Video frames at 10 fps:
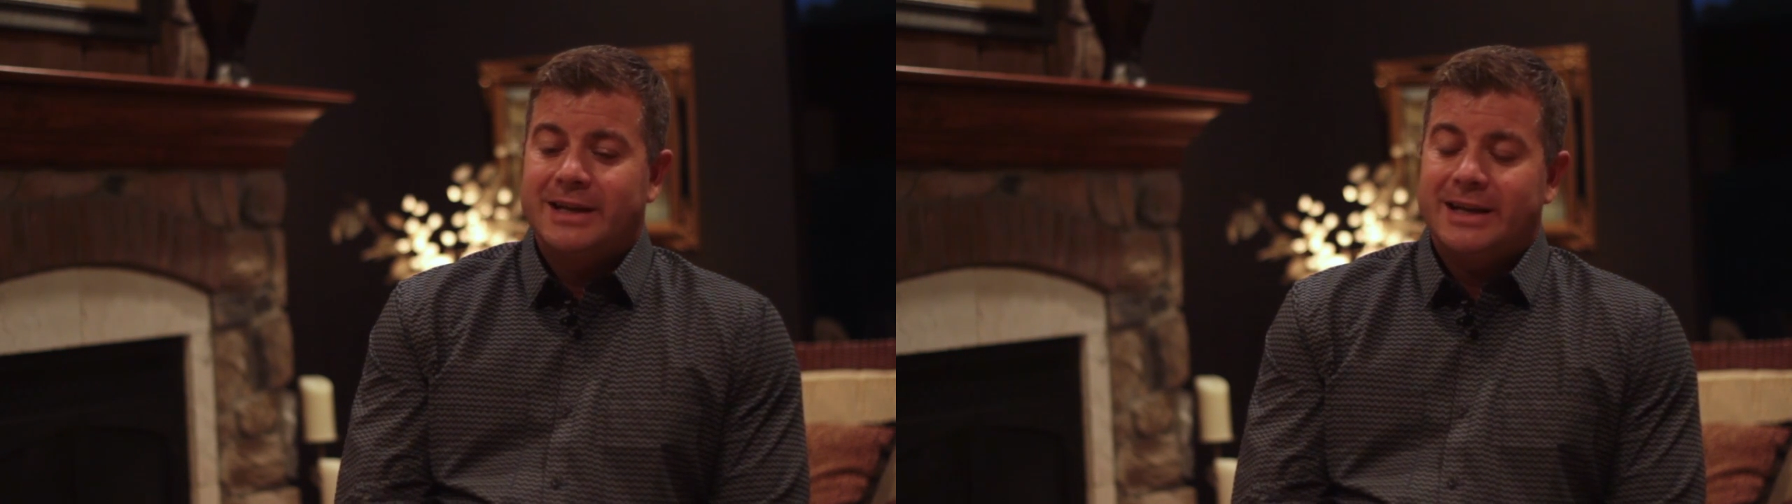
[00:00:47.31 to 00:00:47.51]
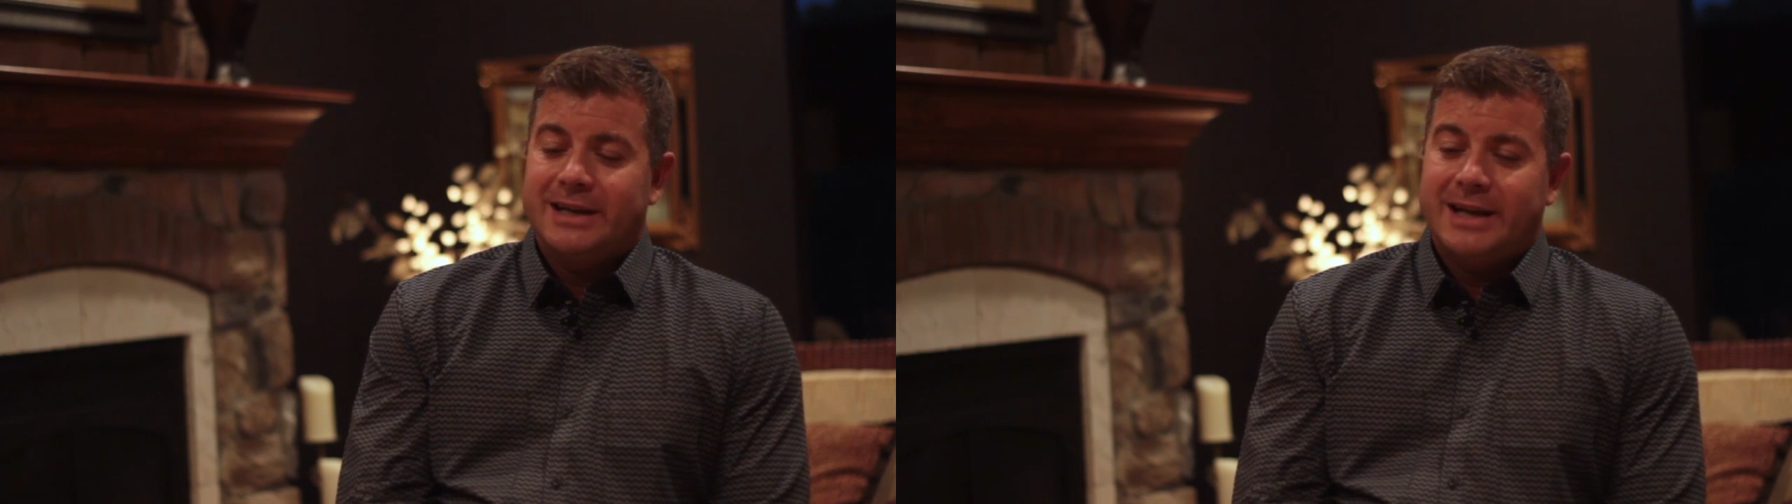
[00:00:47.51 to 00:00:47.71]

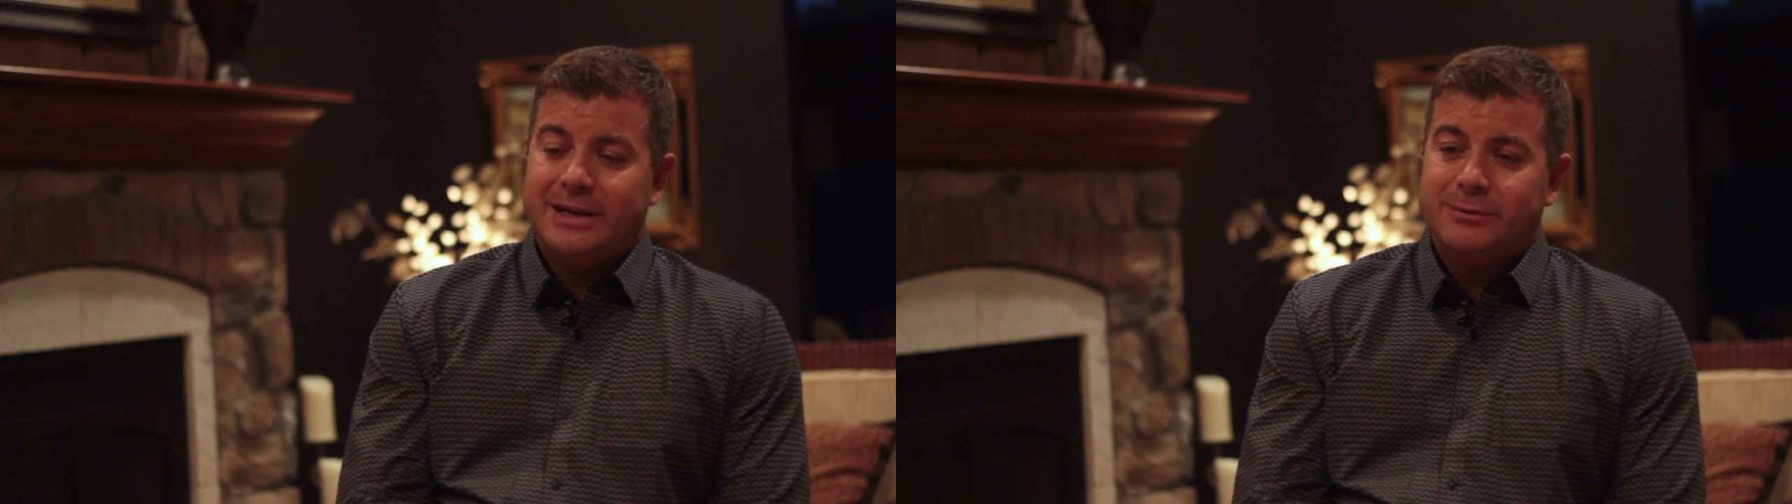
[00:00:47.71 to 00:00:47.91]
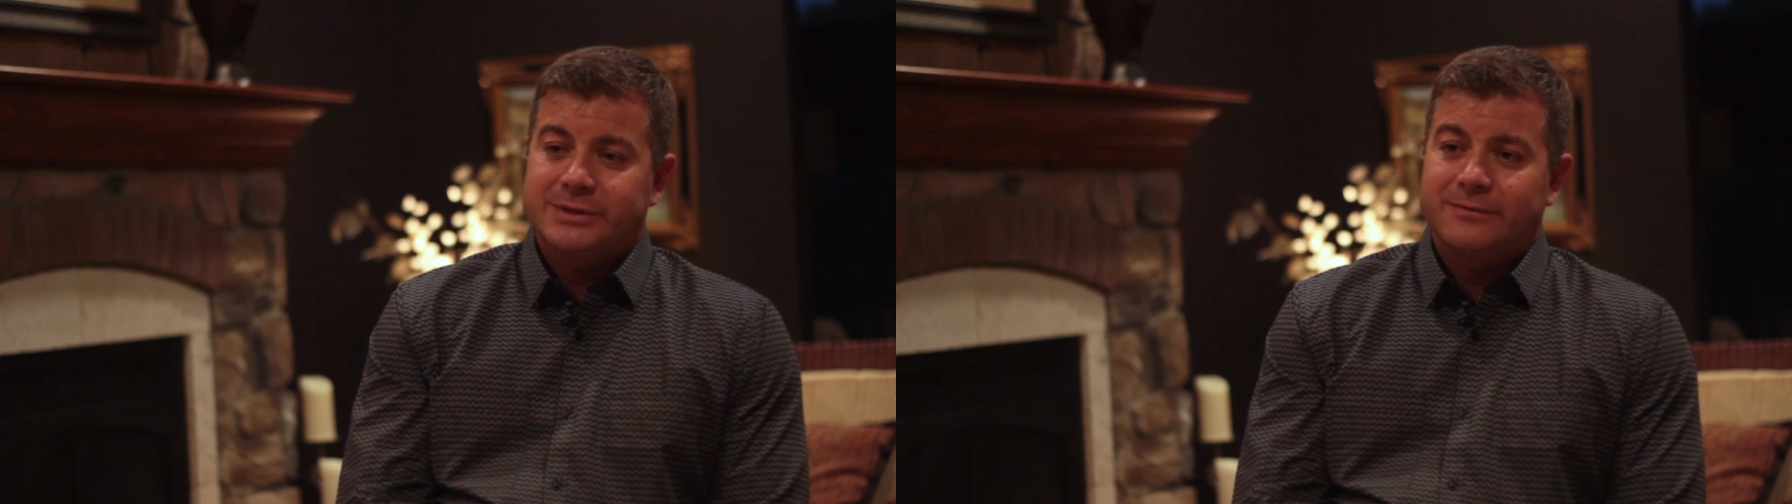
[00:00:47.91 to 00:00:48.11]
and
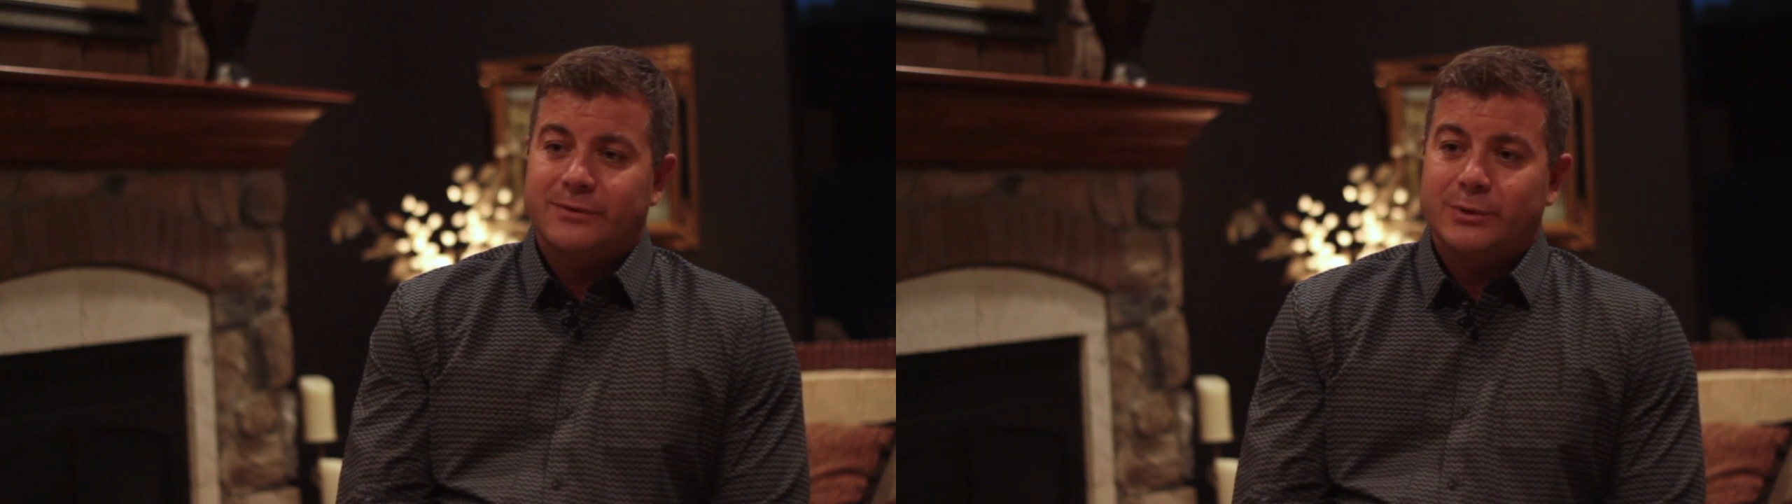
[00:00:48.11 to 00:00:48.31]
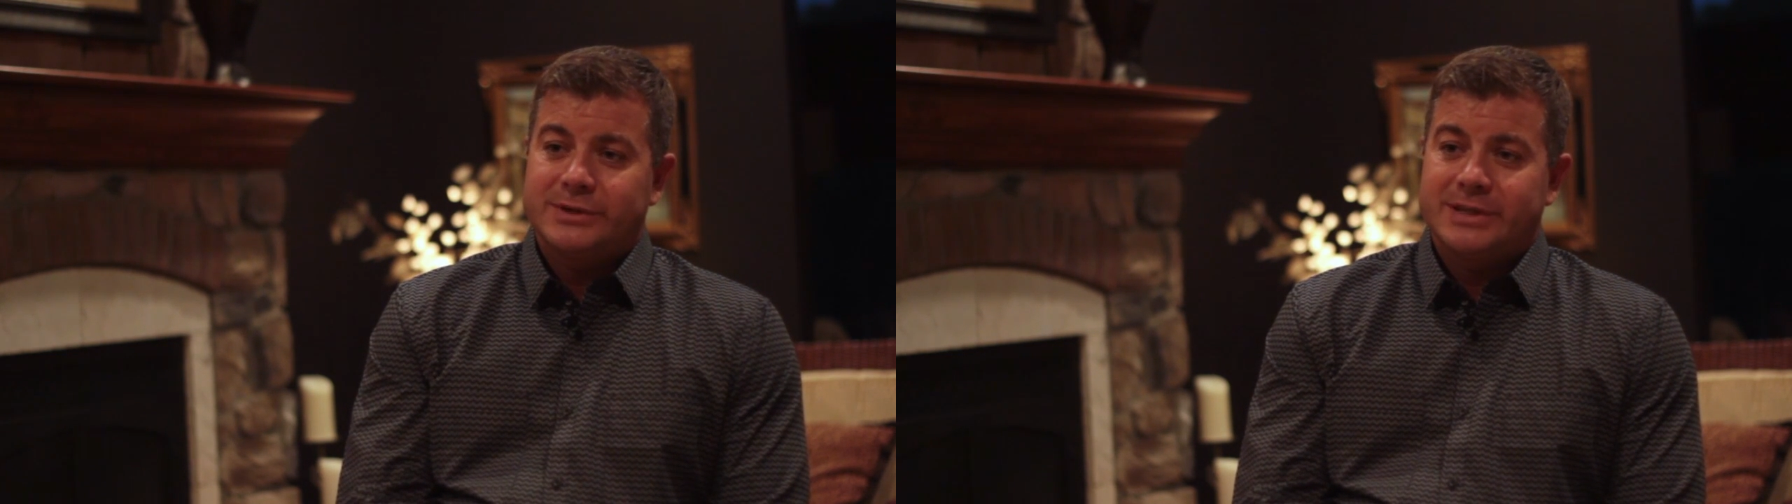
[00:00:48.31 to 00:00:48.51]
Haiti was
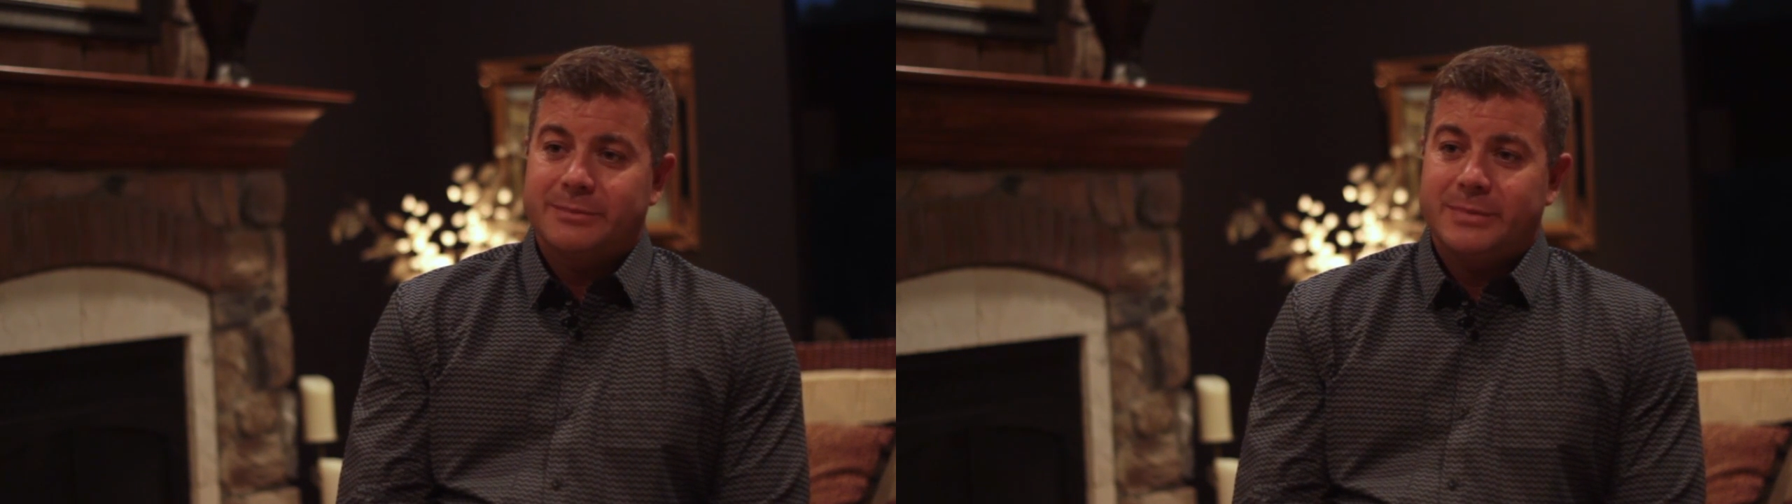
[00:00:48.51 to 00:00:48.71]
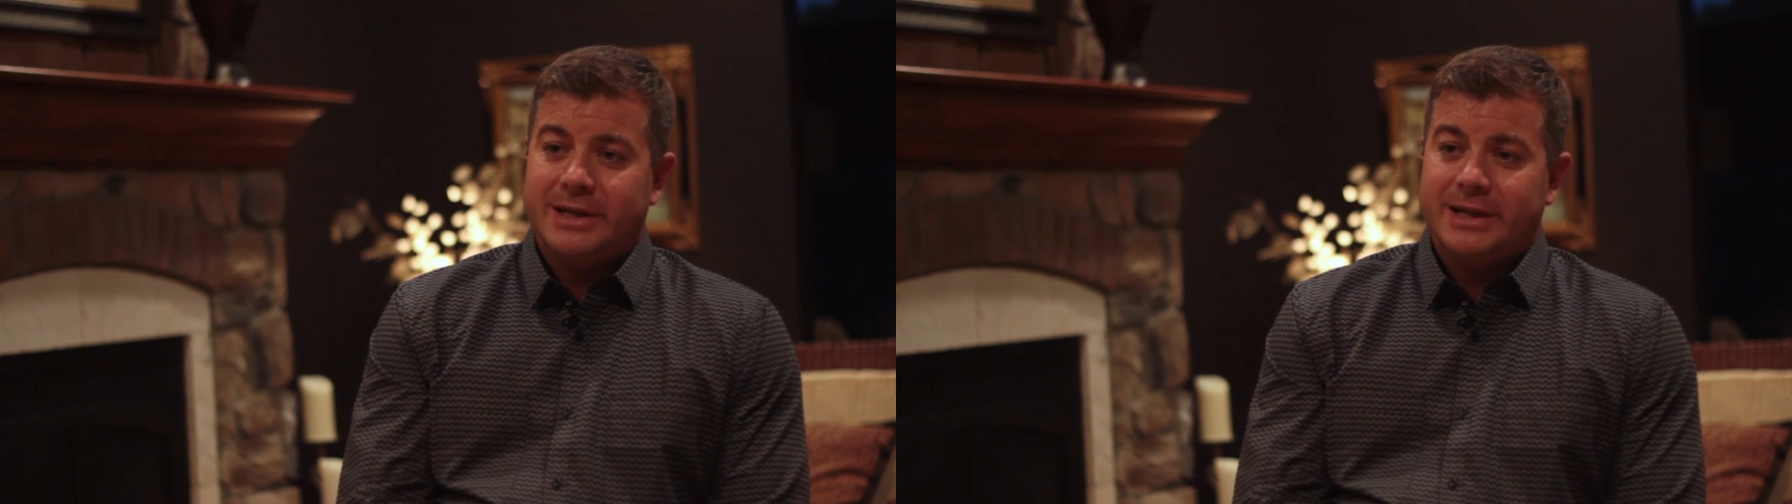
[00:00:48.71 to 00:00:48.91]

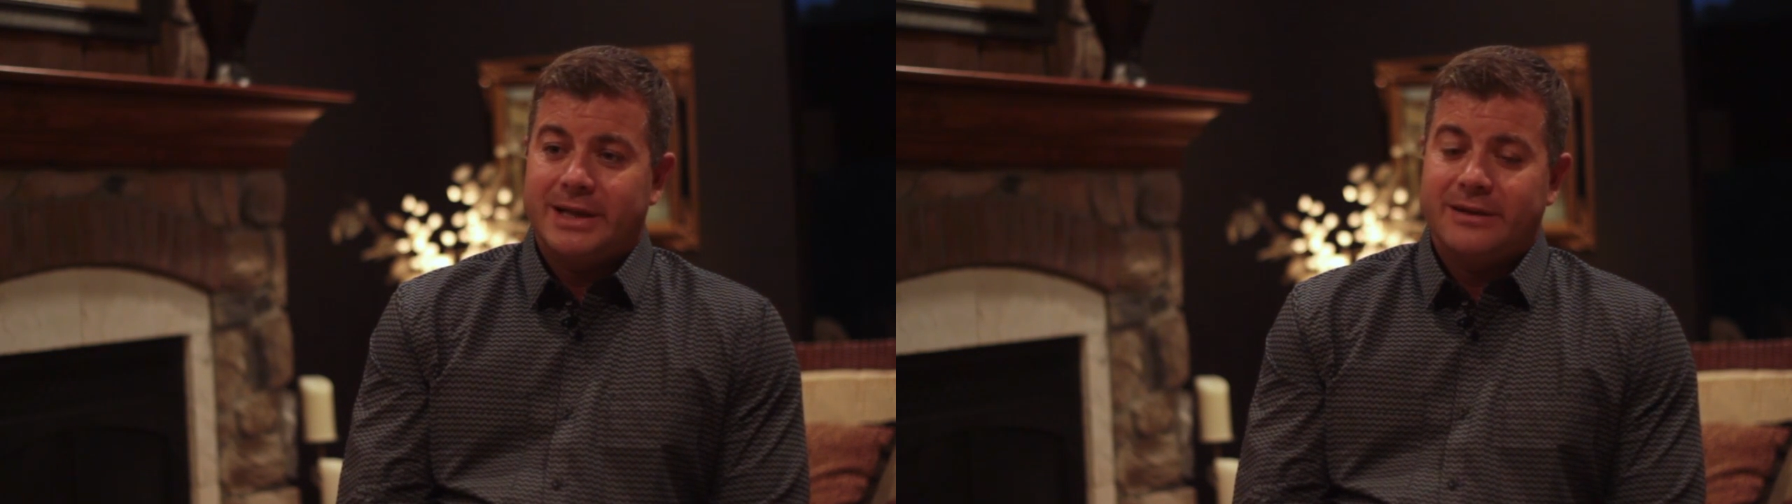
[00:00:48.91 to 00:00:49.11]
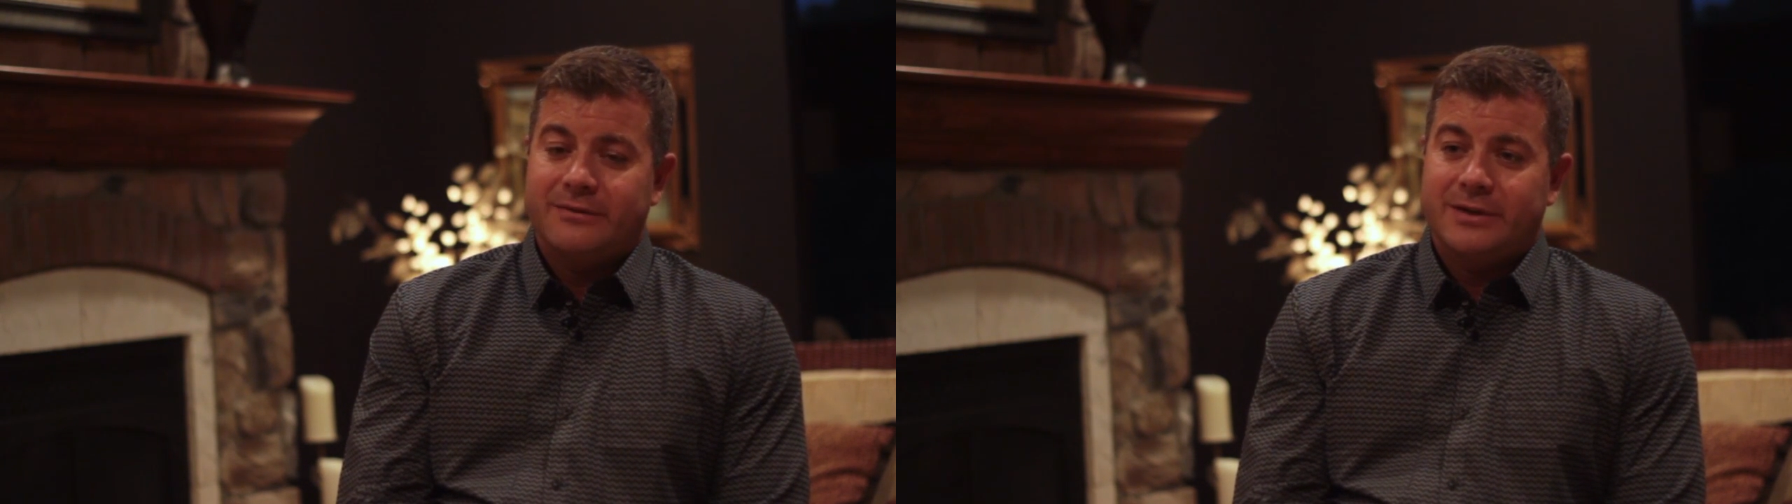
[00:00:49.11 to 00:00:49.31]
influencing me
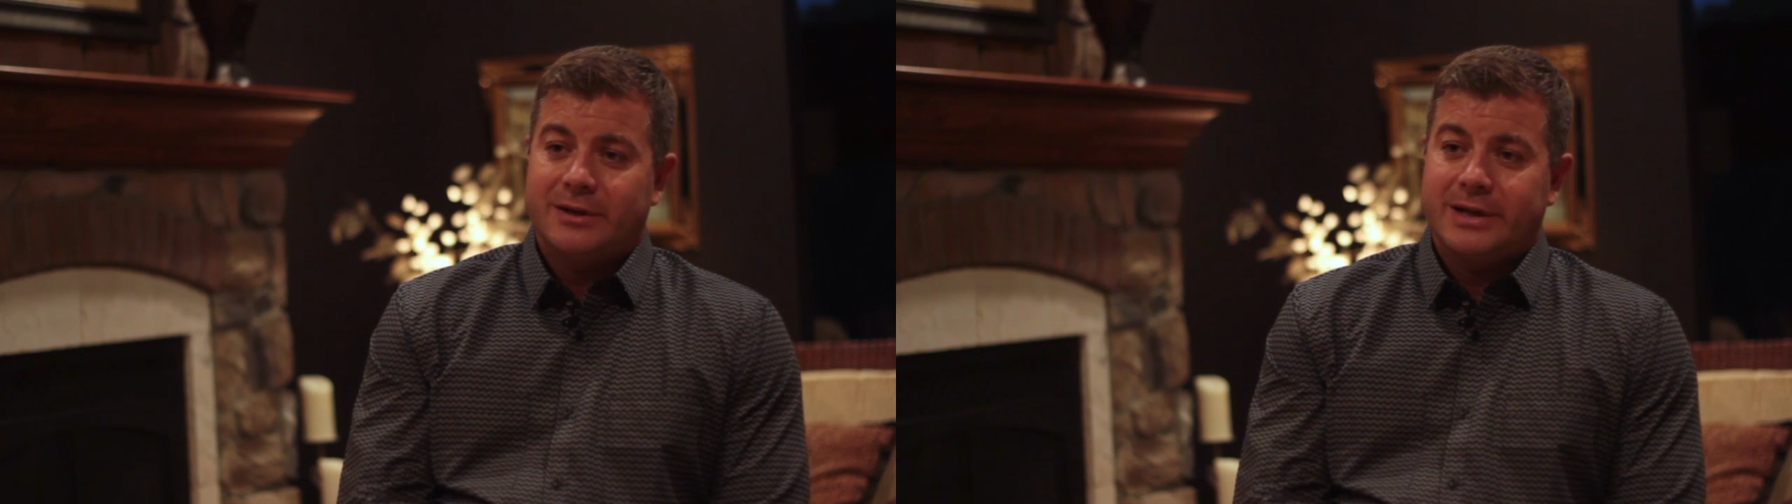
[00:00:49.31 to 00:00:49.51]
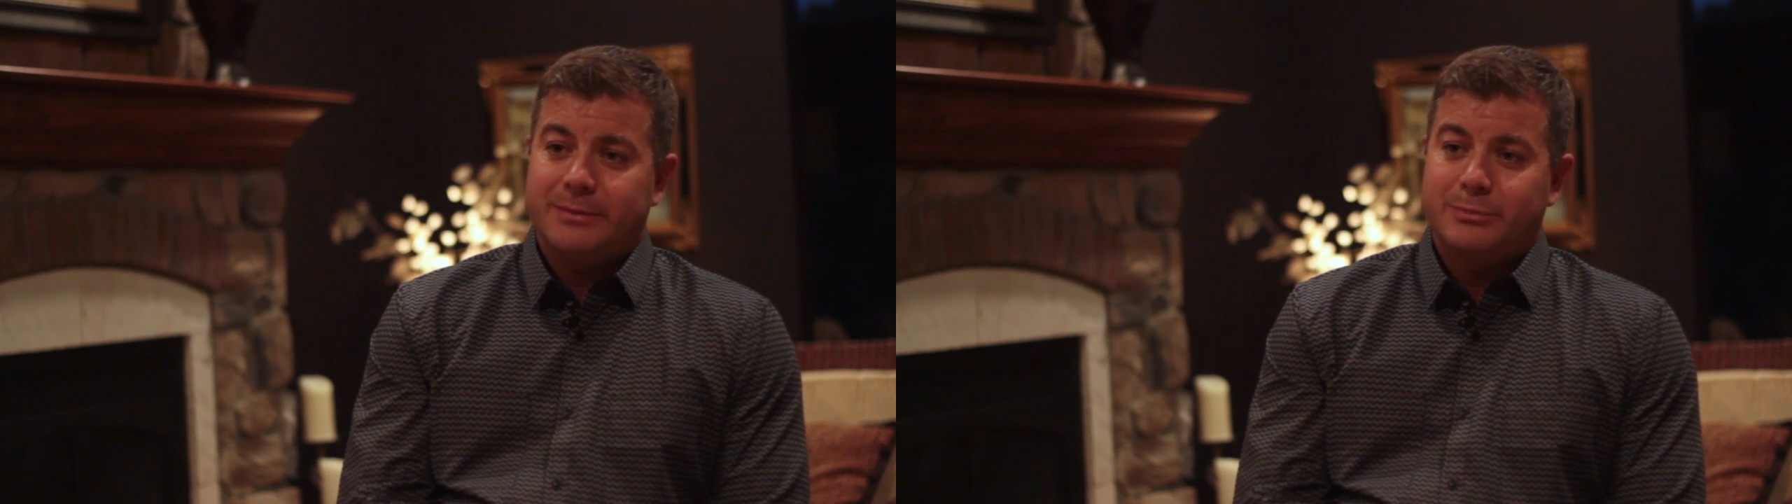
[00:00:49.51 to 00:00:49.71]
in a very